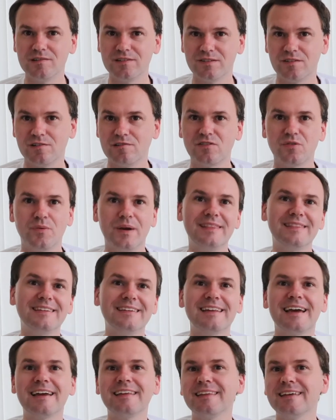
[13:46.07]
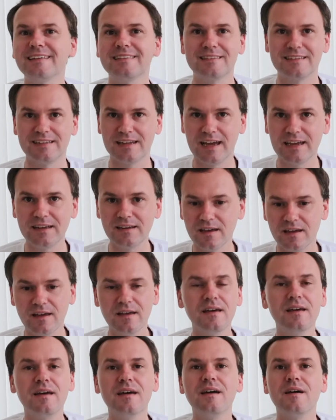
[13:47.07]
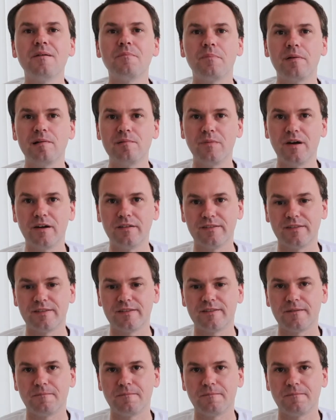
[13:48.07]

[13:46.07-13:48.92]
or $29.99 per month.